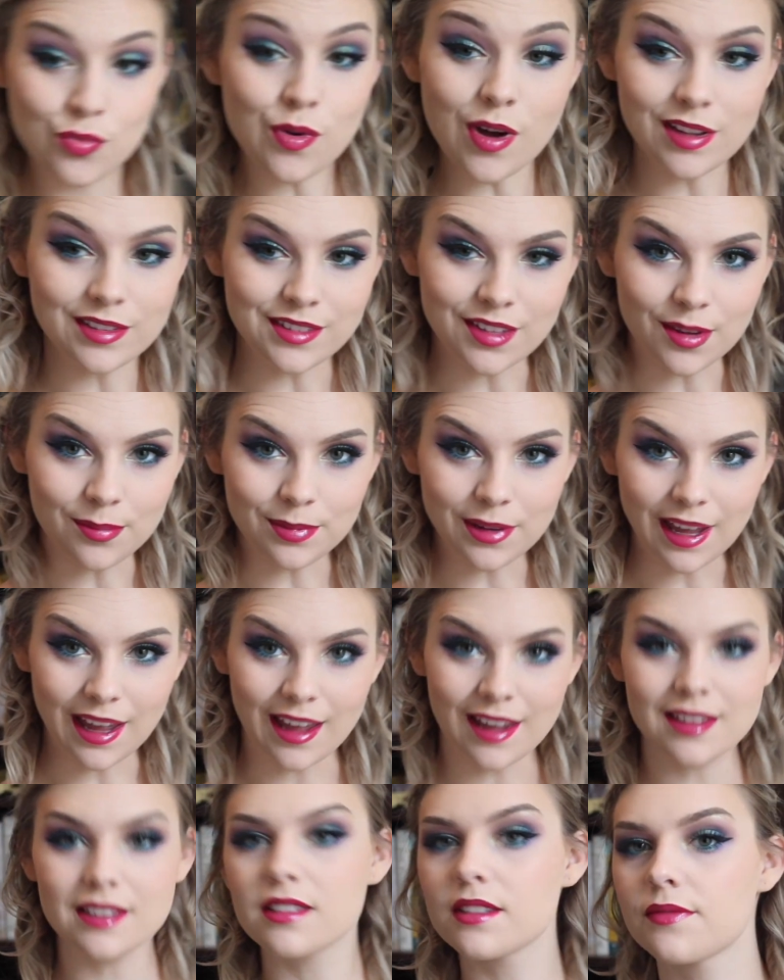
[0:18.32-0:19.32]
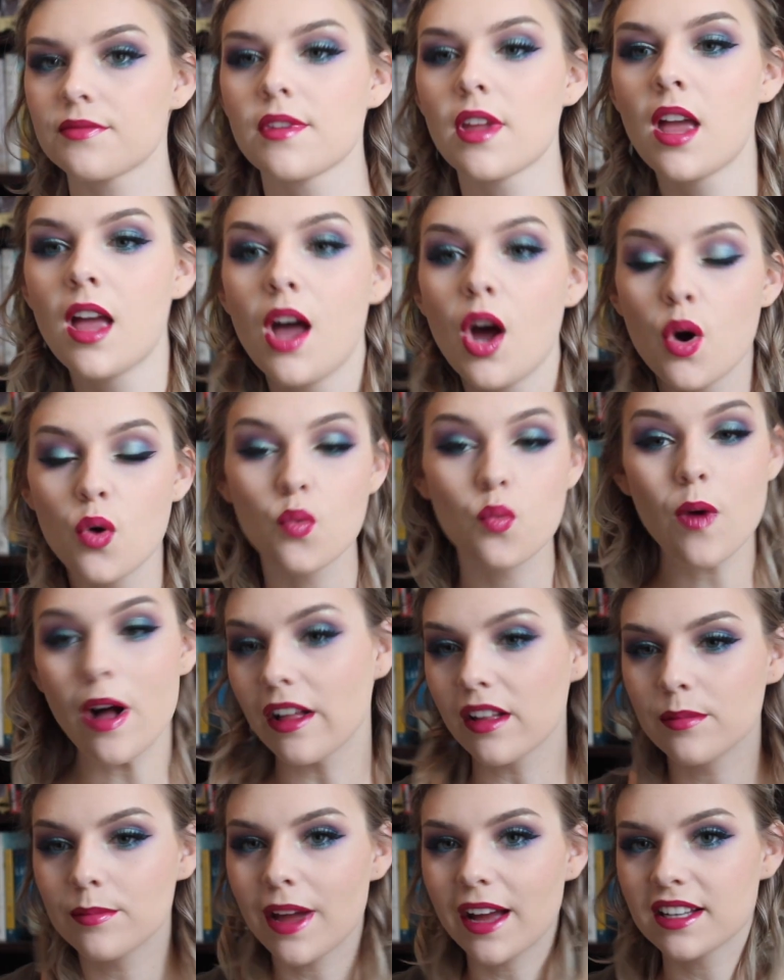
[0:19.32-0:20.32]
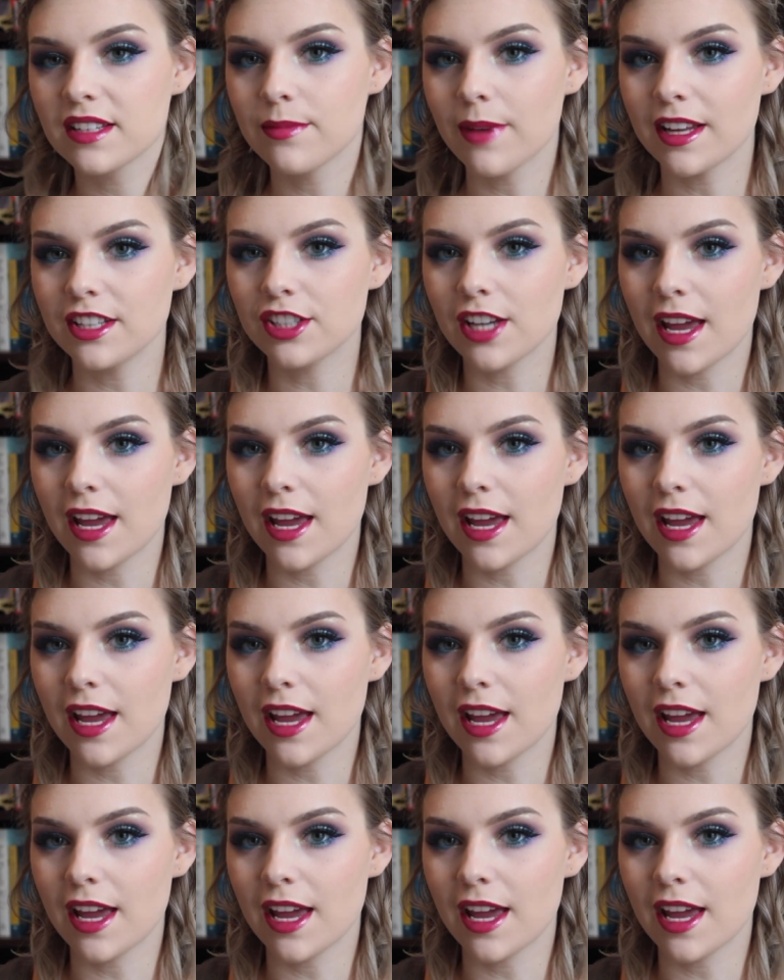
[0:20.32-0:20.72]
What's up, guys? Welcome back to my